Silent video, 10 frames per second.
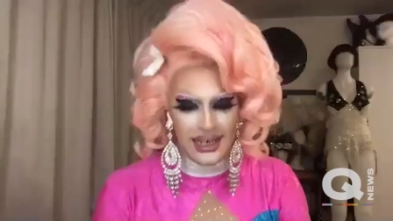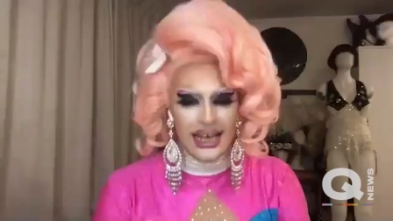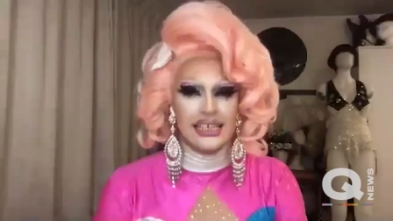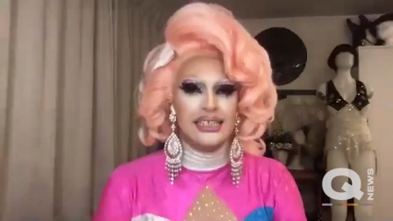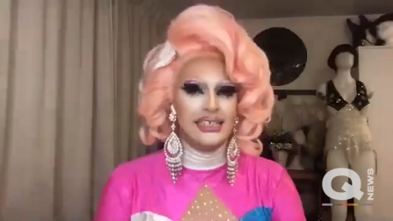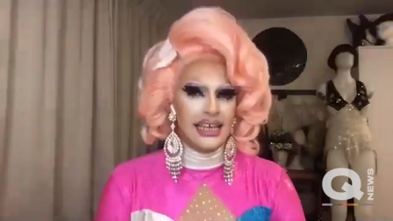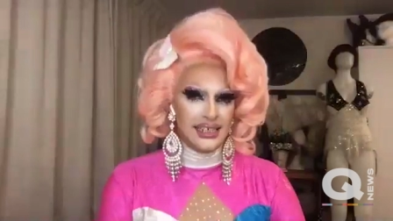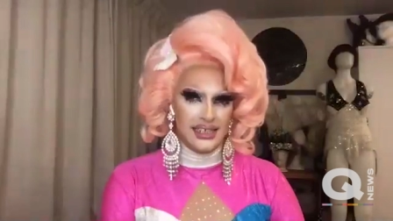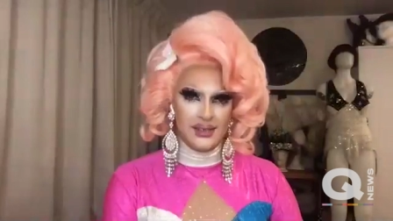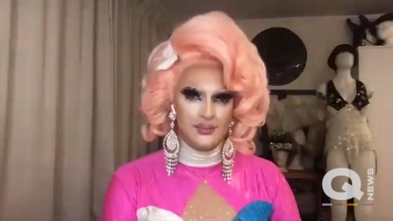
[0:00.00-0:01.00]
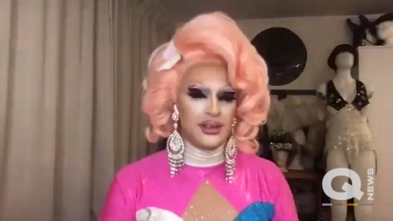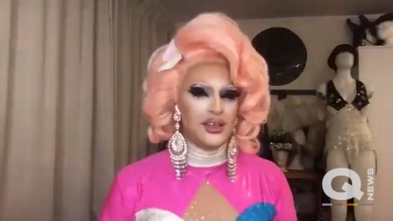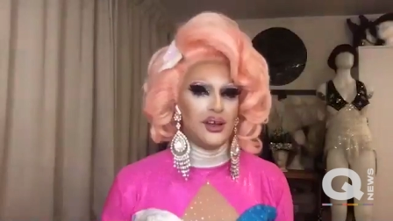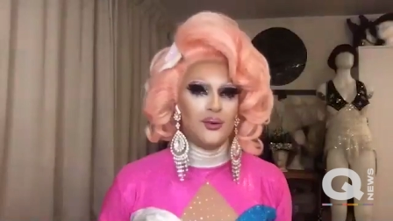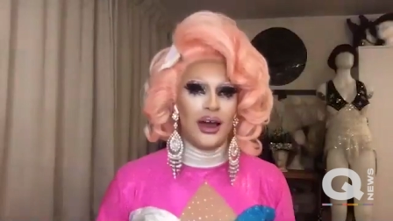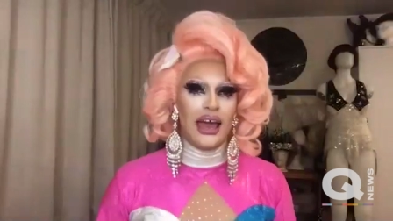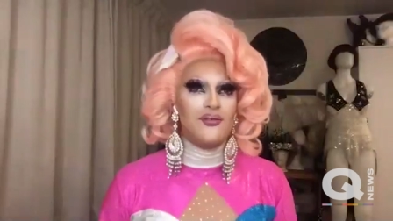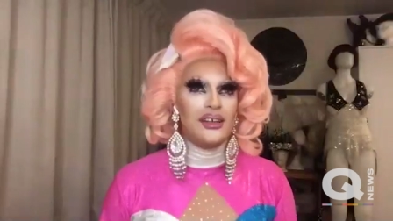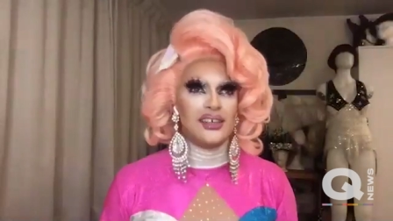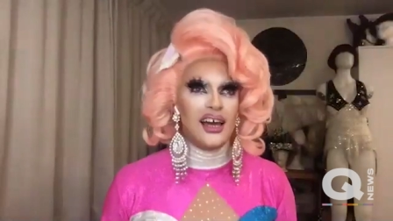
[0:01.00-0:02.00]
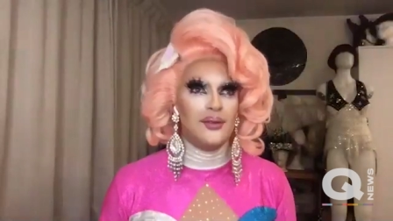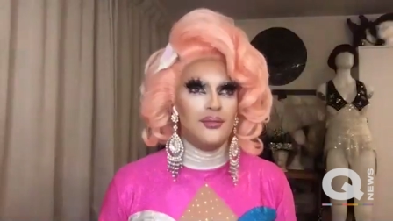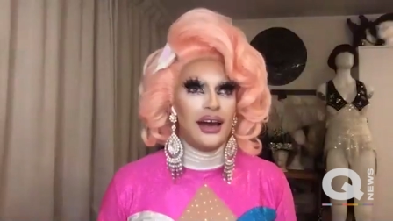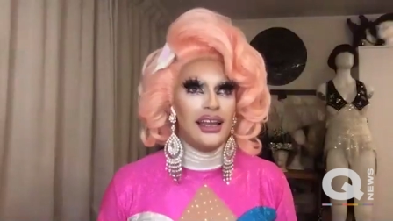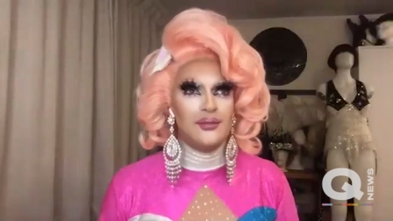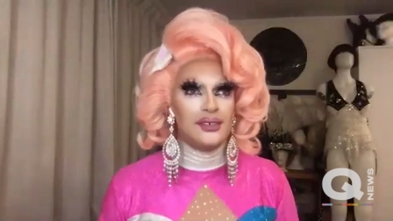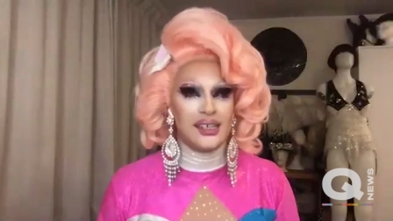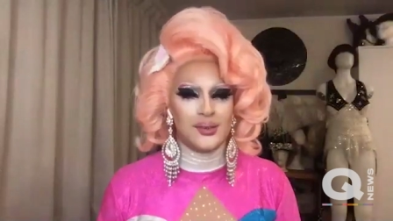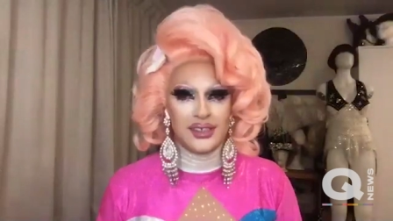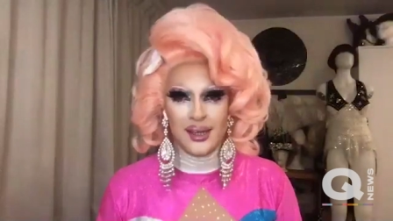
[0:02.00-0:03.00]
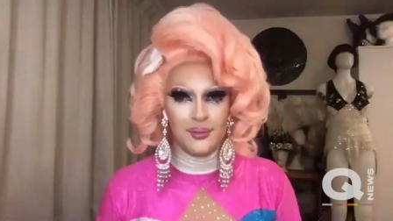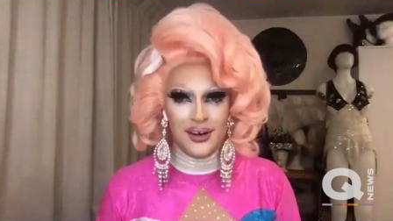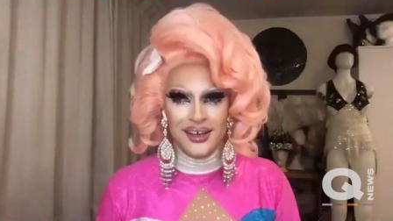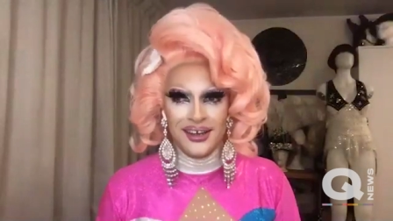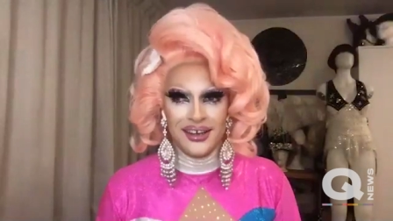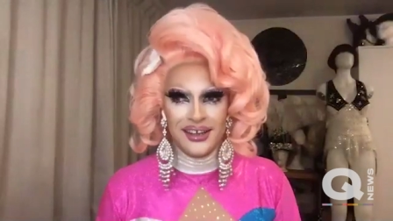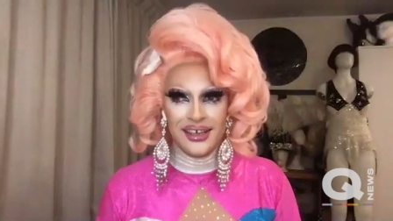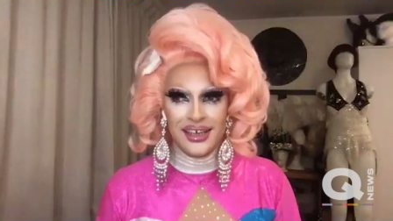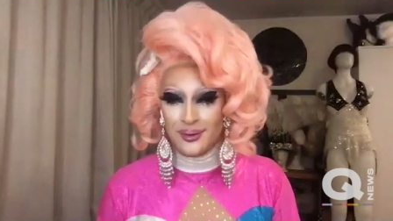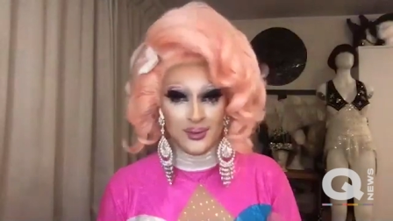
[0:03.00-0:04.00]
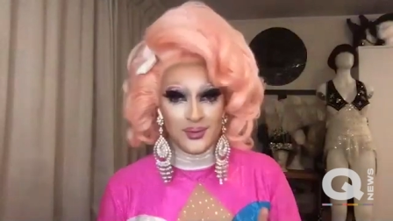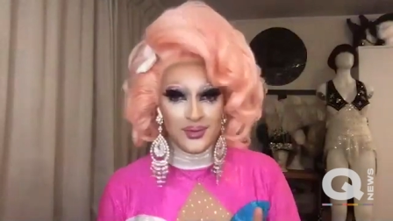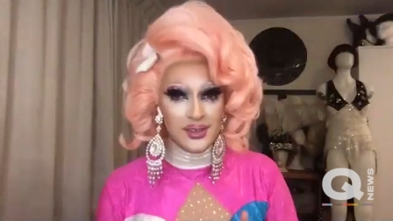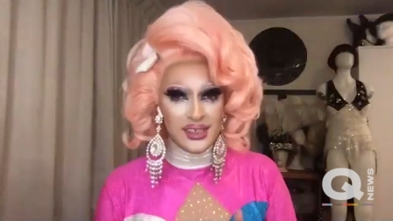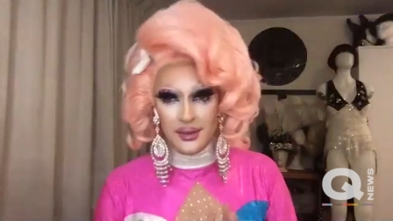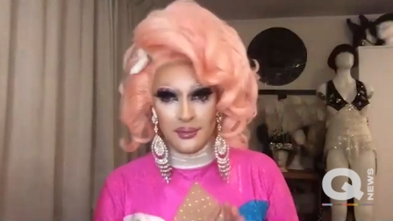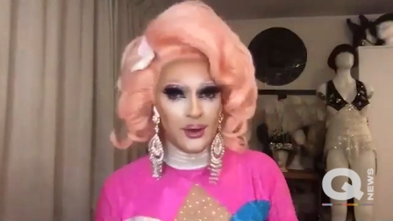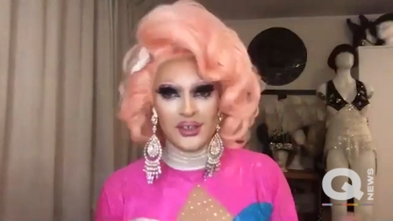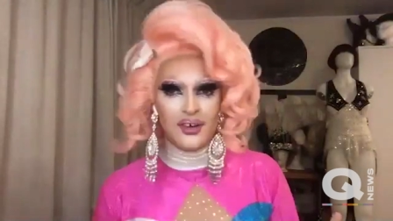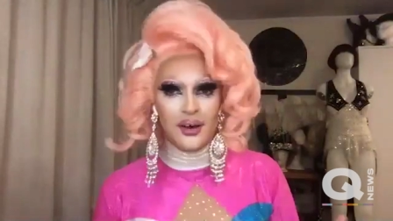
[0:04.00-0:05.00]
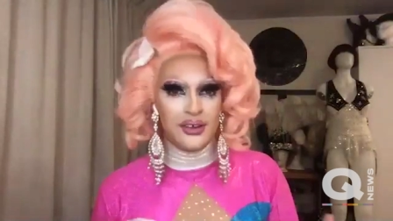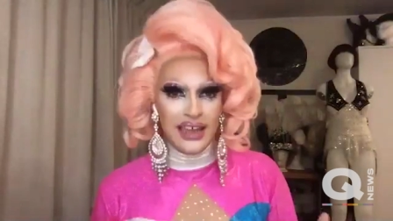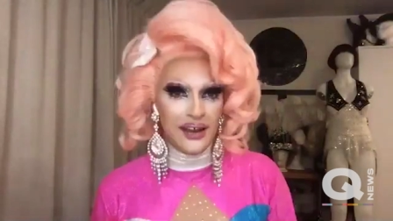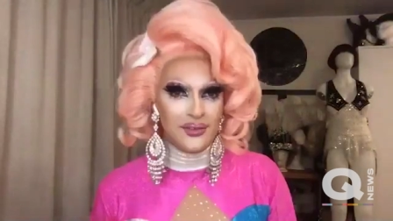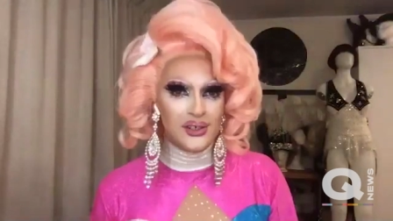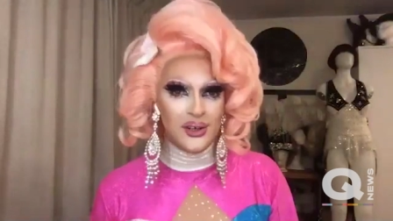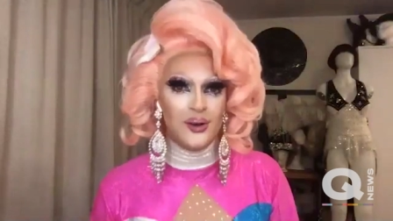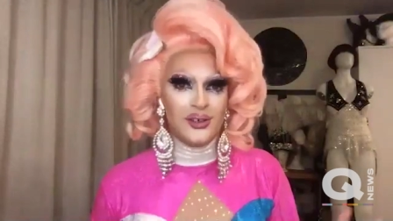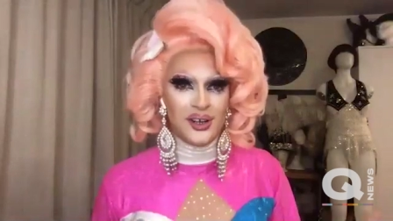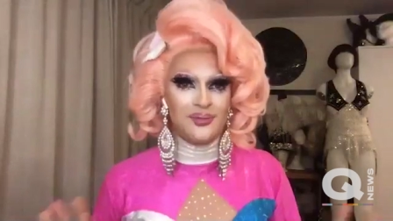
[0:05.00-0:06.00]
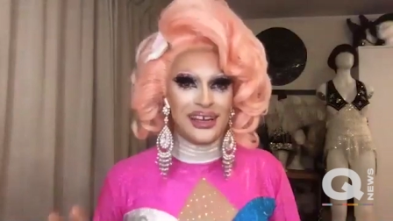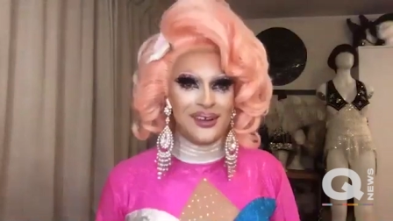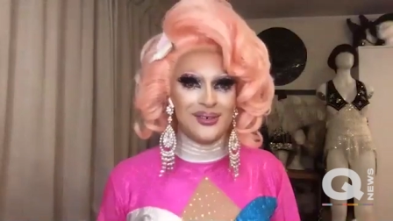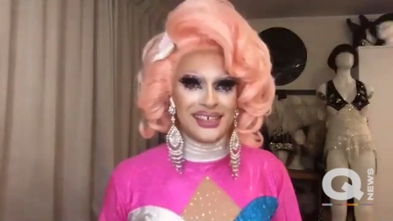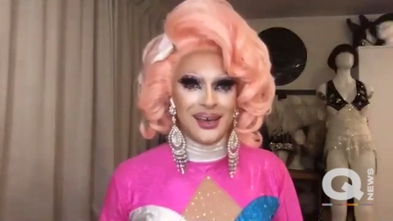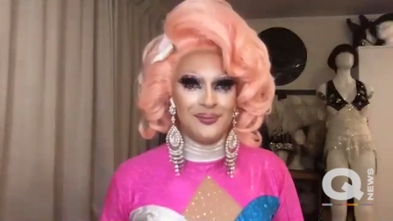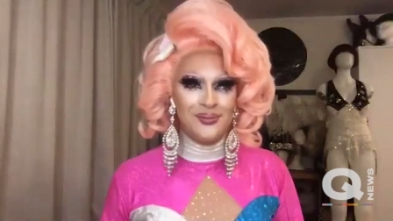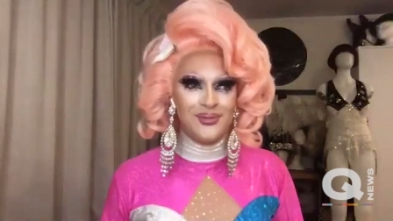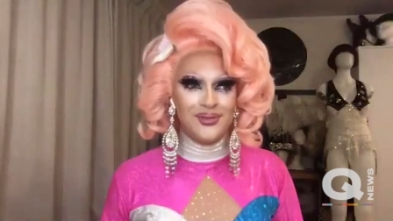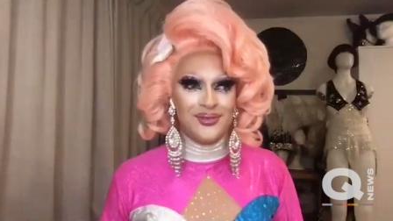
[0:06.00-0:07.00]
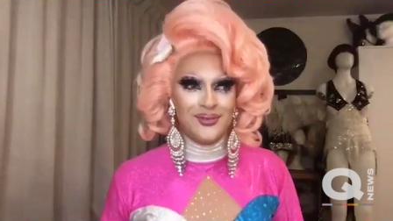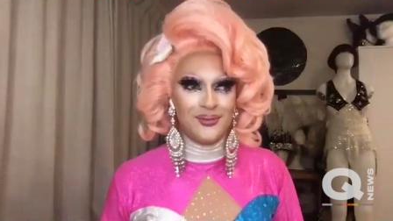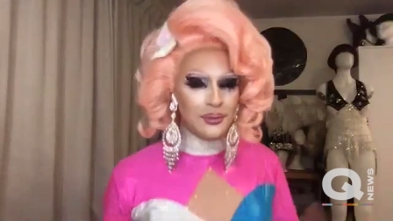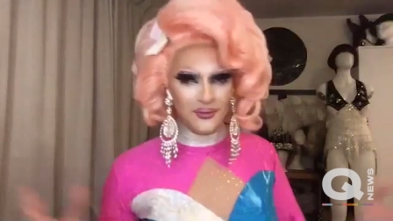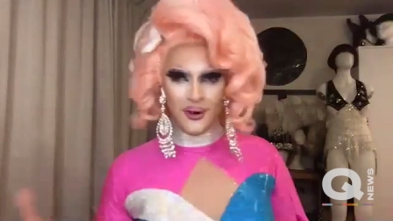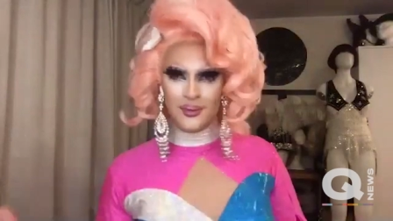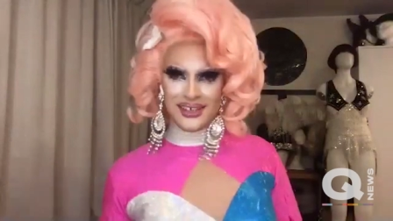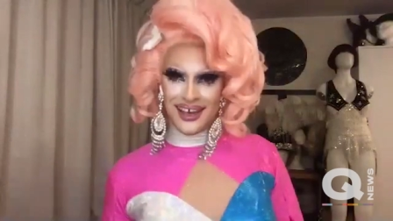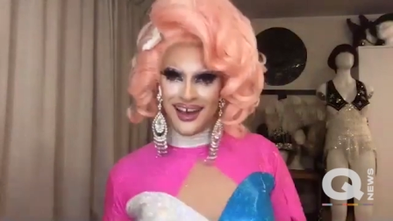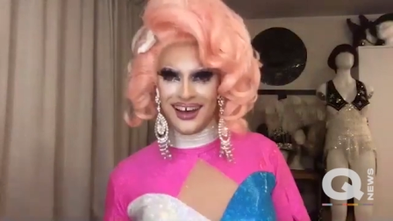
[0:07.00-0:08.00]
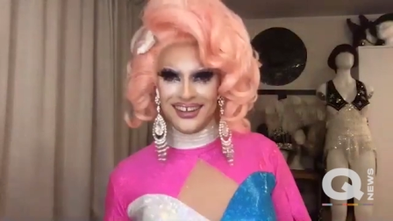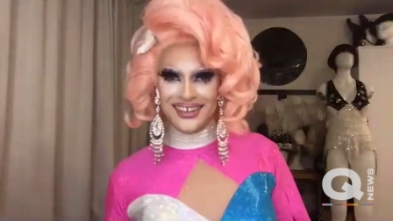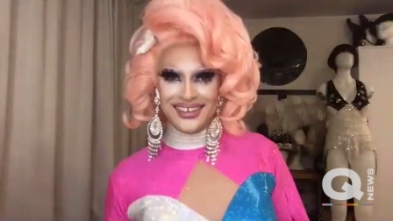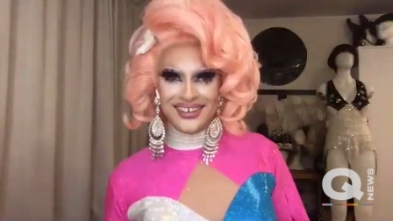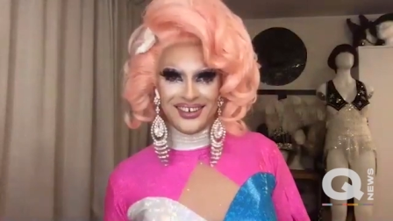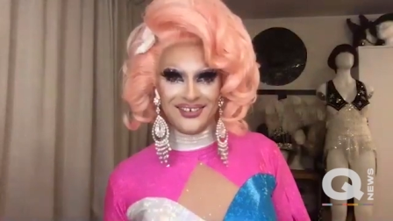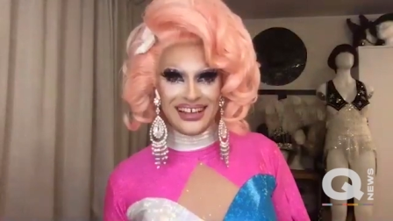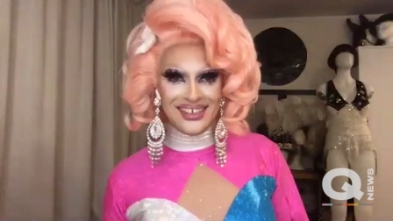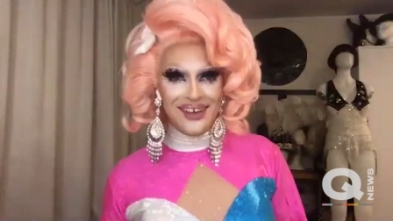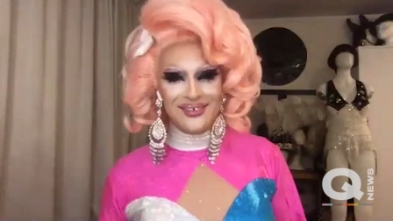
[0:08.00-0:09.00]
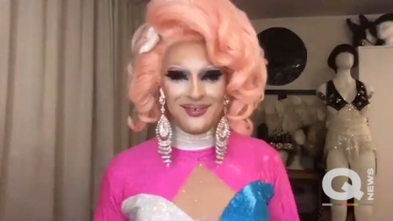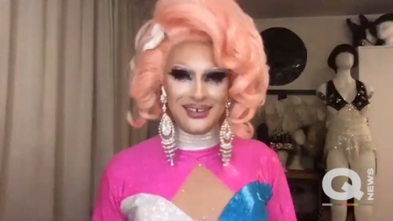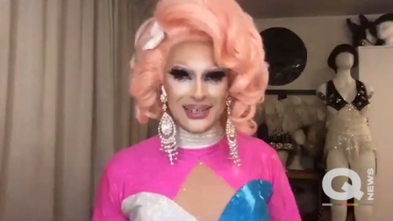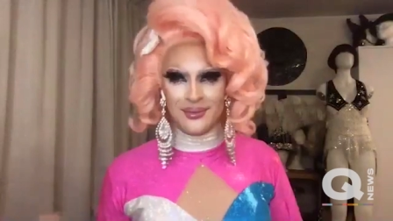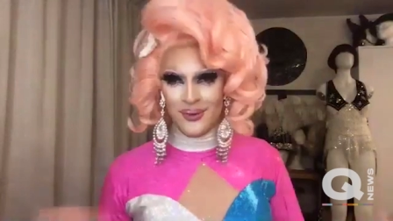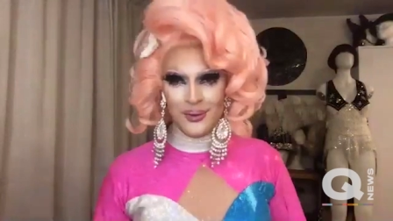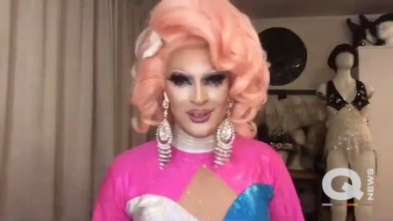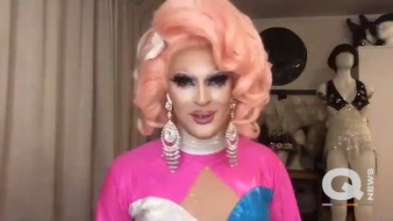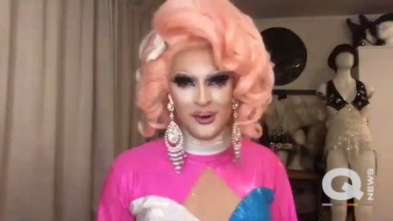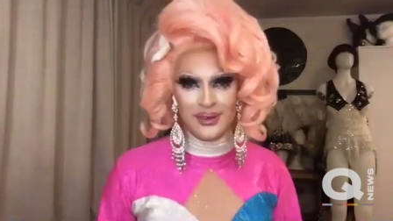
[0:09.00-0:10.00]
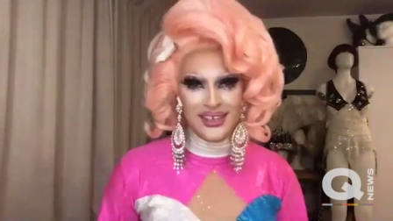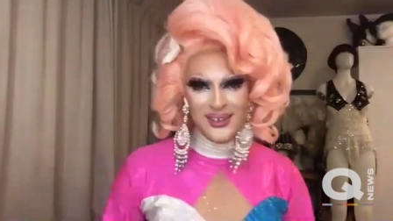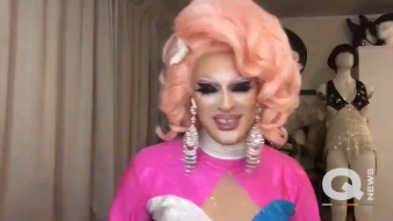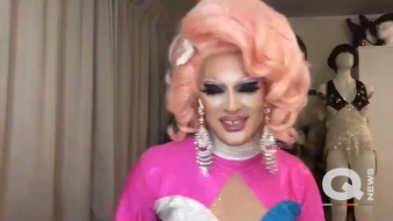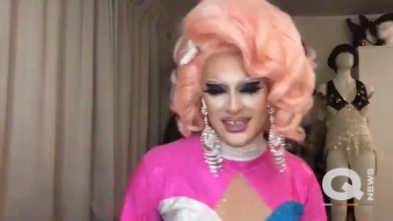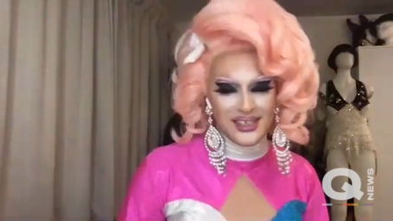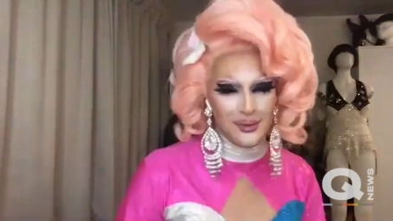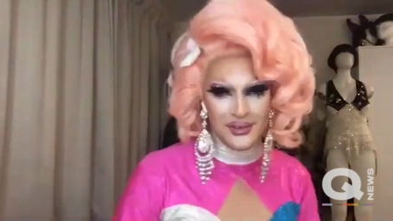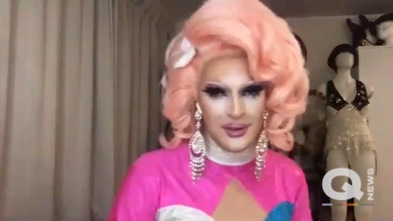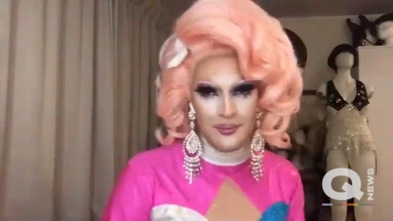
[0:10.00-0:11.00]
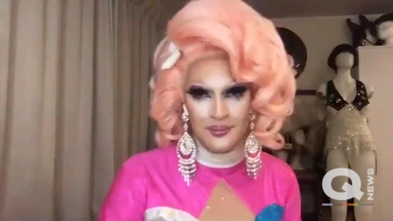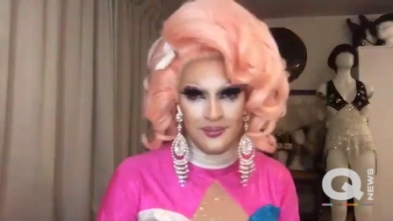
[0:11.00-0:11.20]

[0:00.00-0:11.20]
I didn't. But you know what? Every time I lip synced with someone, it was some of the most fun we'd had on the show. Do you know what I mean? It was, we're performers at heart. Do you know what I mean? So every time we get to perform and show what we do, it's so much fun.